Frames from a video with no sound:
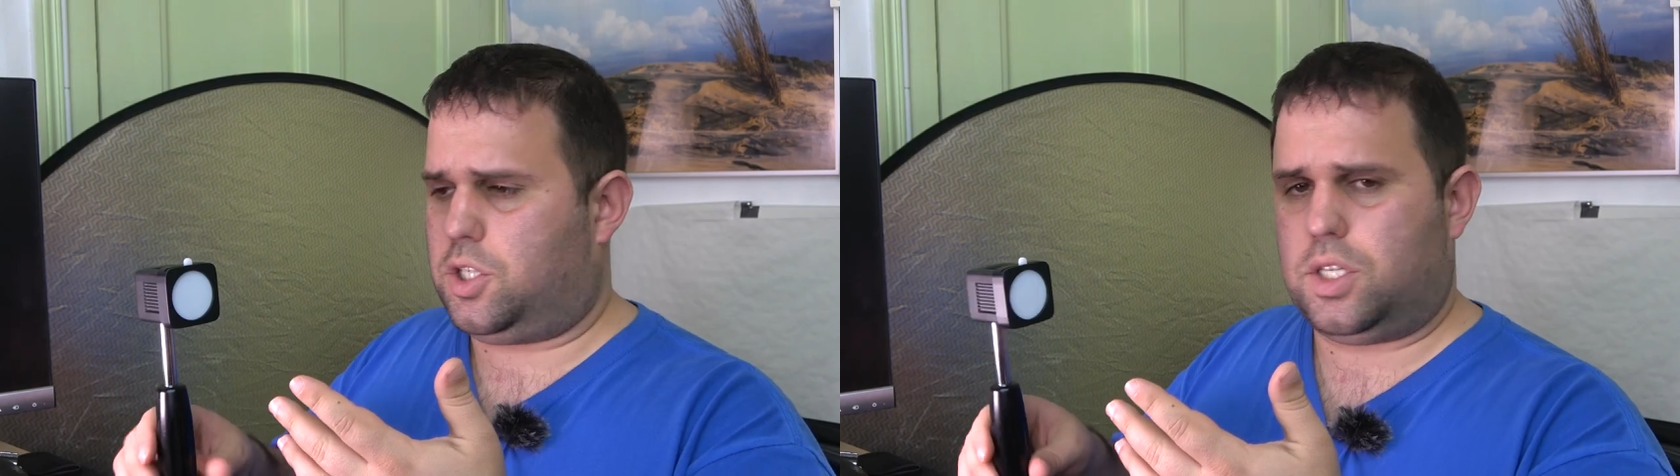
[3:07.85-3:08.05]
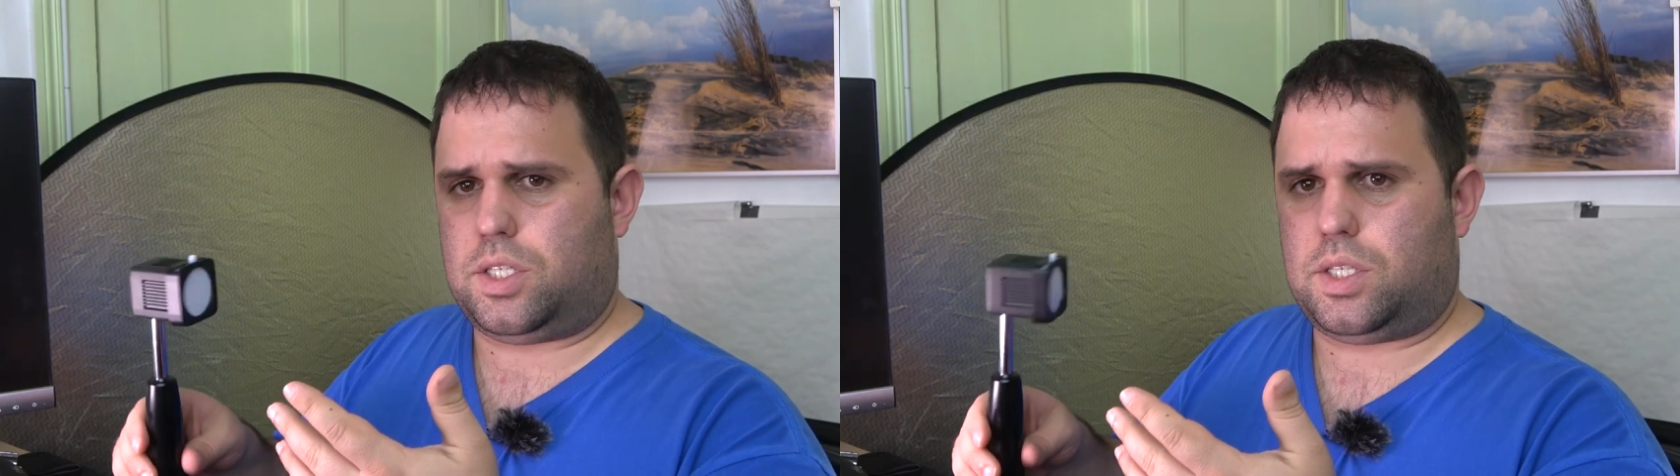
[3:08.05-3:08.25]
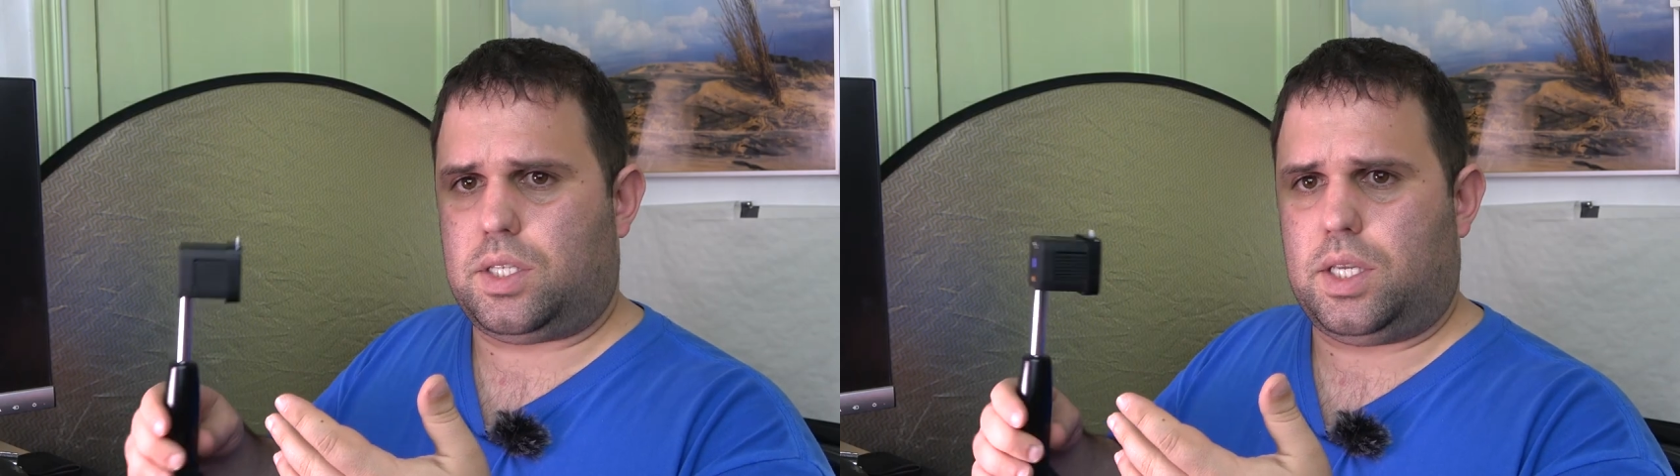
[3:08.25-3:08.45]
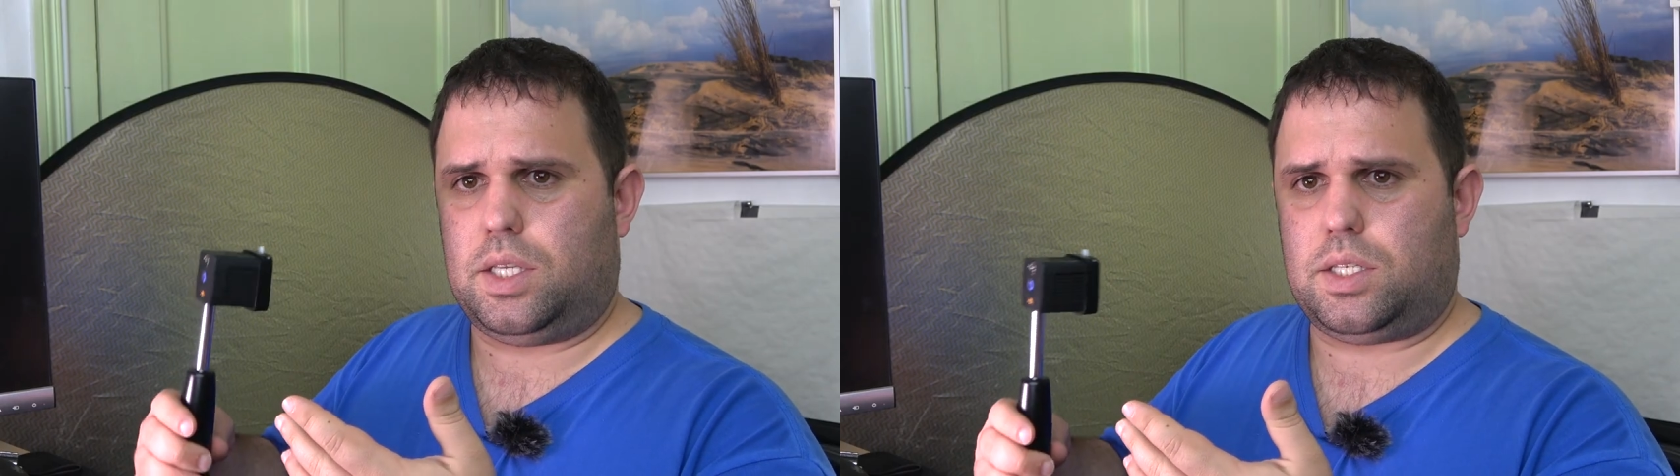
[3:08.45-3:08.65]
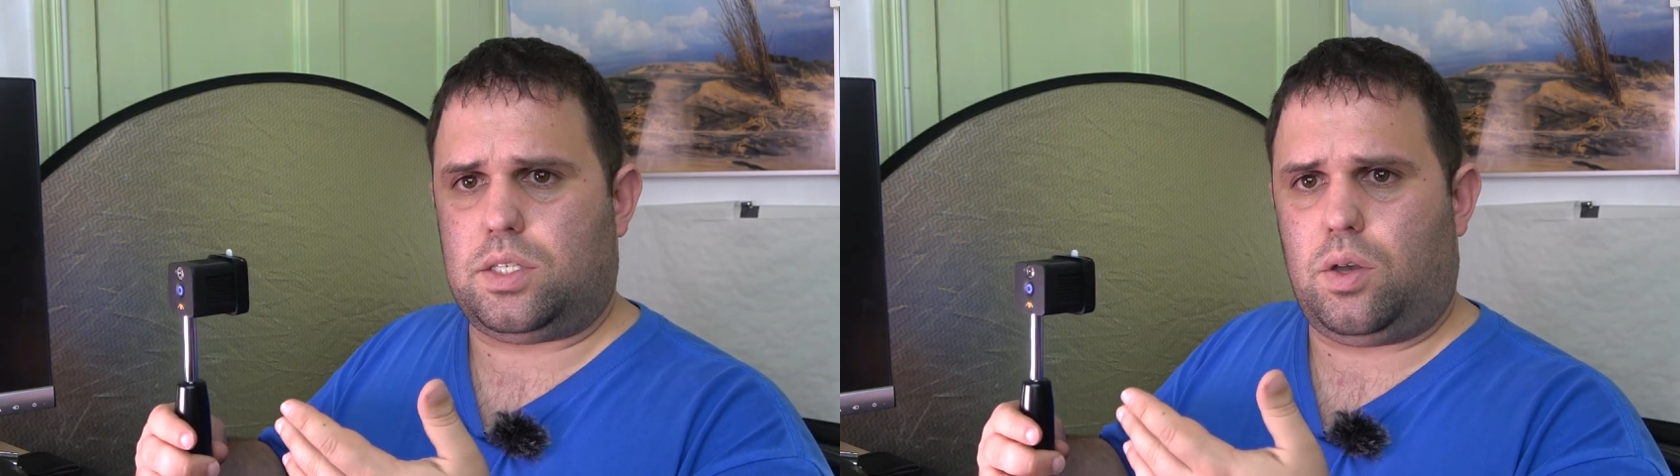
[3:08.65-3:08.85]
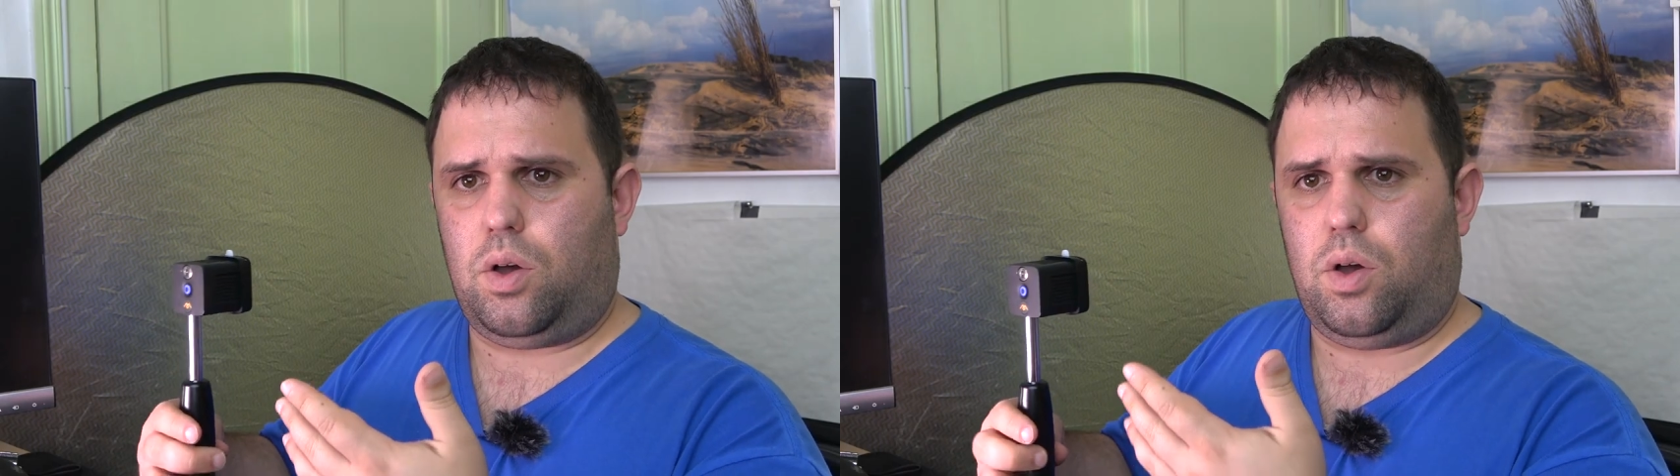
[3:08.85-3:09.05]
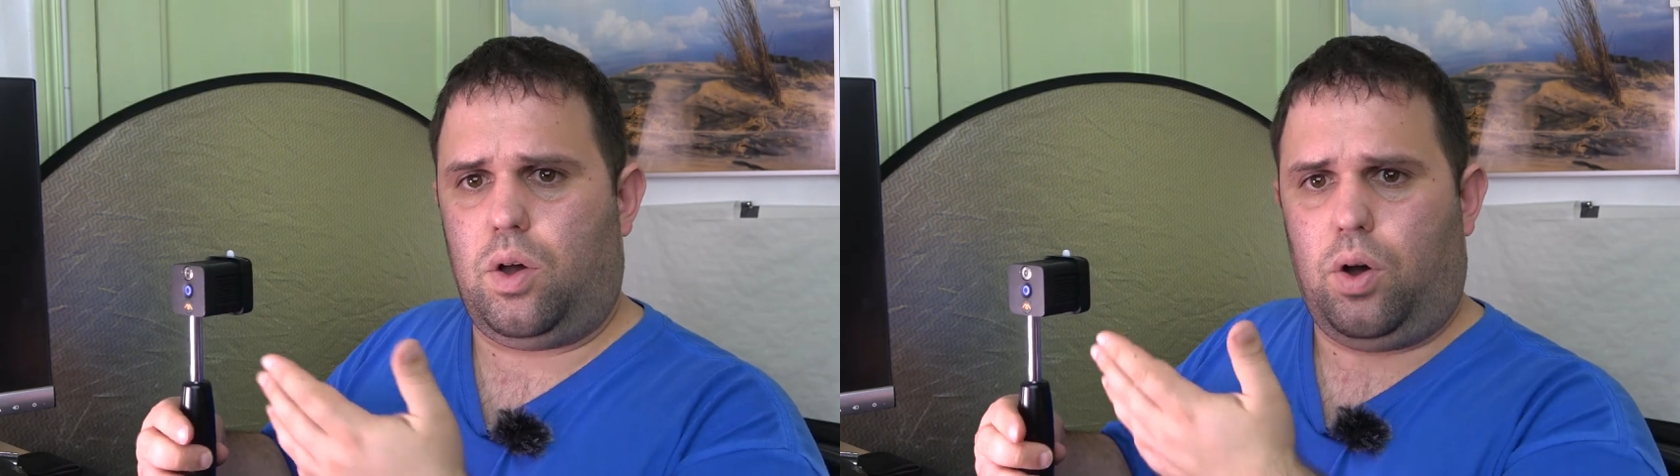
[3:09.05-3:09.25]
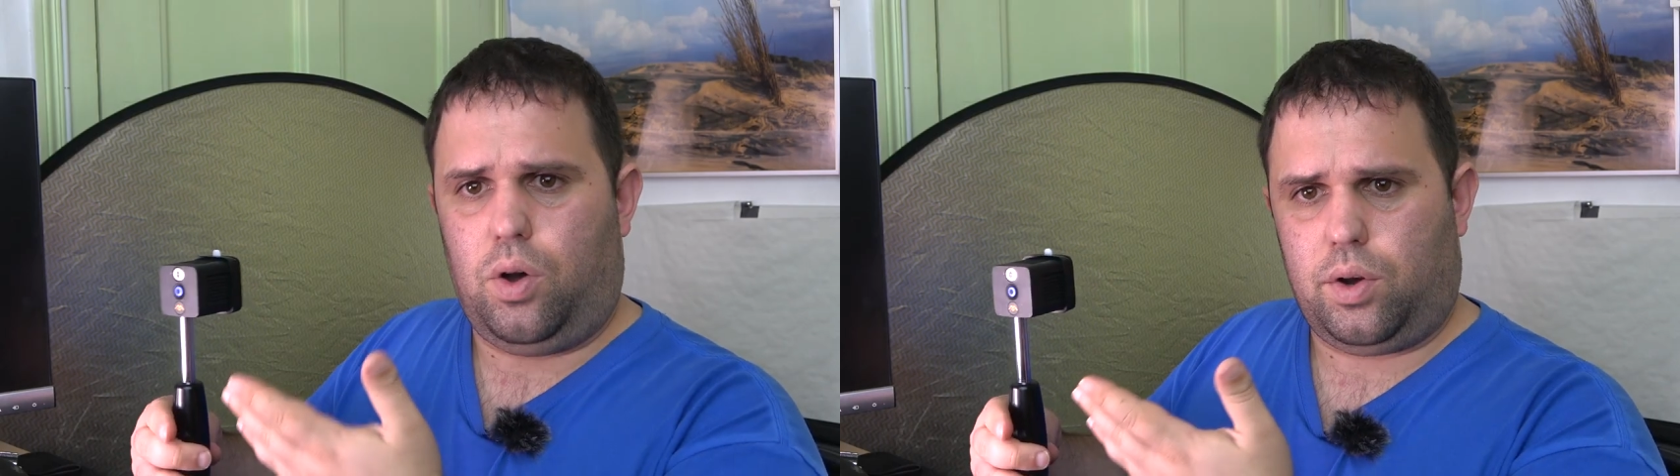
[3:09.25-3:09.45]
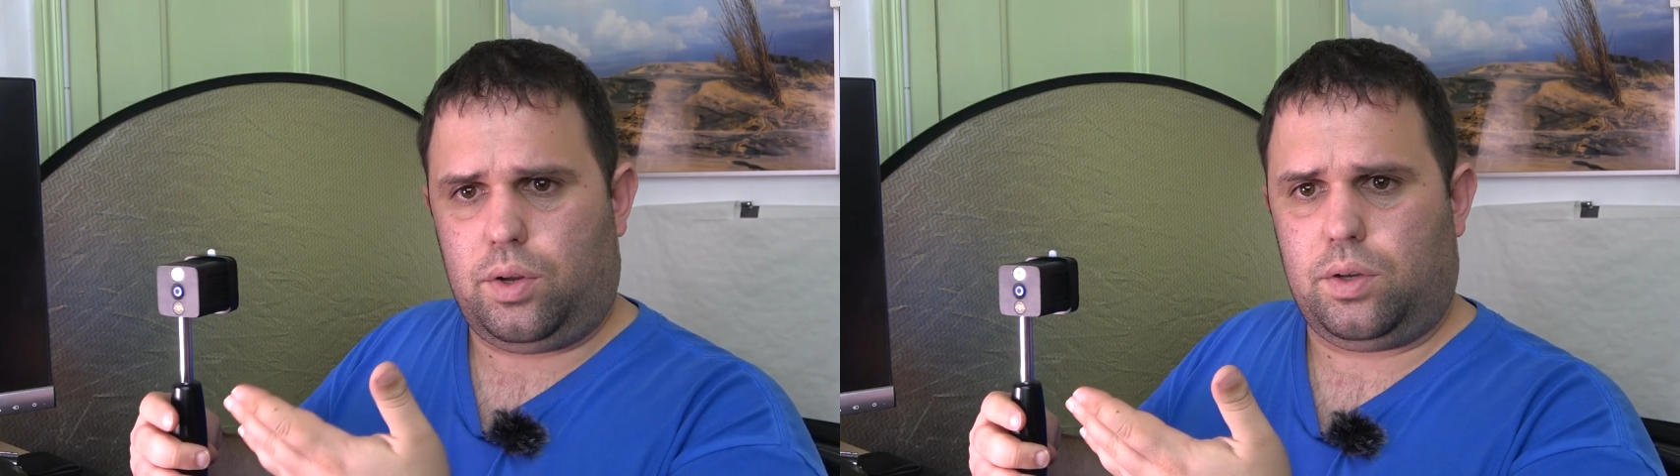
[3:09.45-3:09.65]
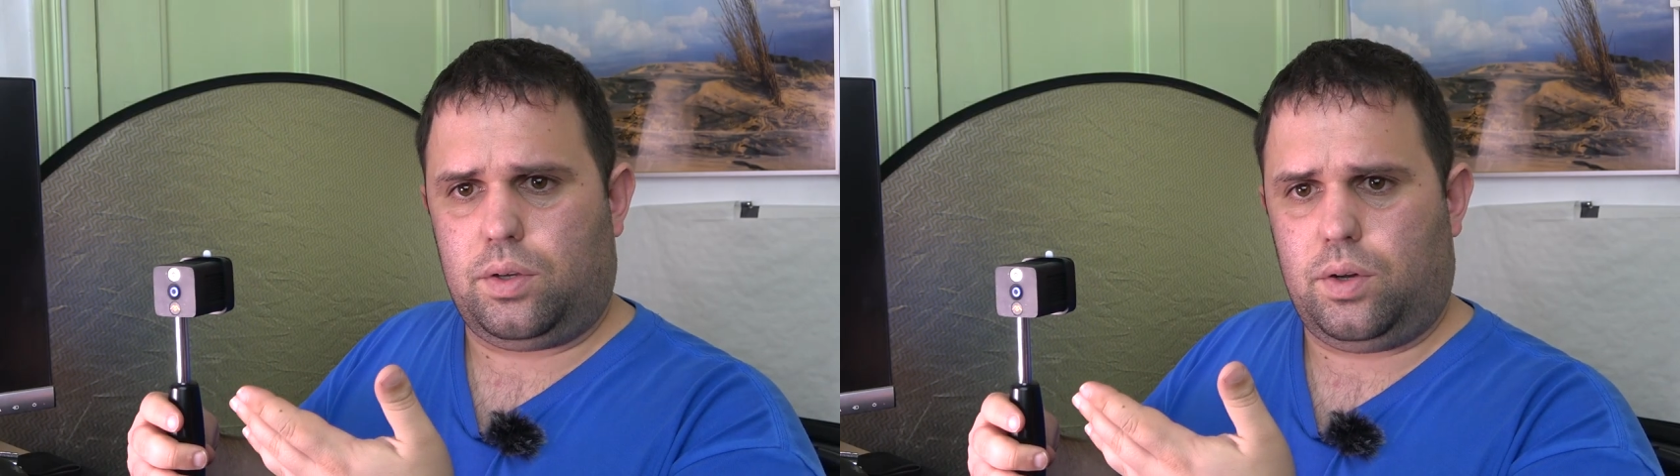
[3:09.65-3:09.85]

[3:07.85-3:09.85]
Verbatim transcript: just is on.